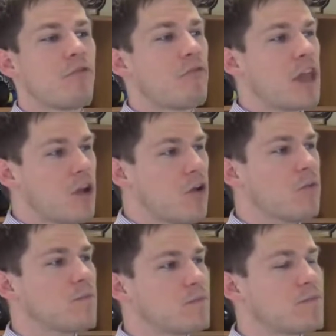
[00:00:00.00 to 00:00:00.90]

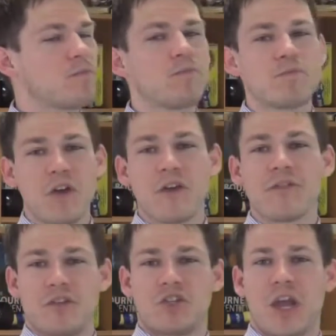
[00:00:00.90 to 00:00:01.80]
Feared
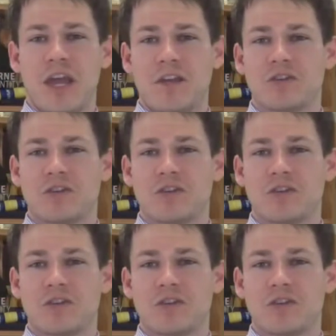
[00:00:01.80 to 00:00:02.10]
doesn't change.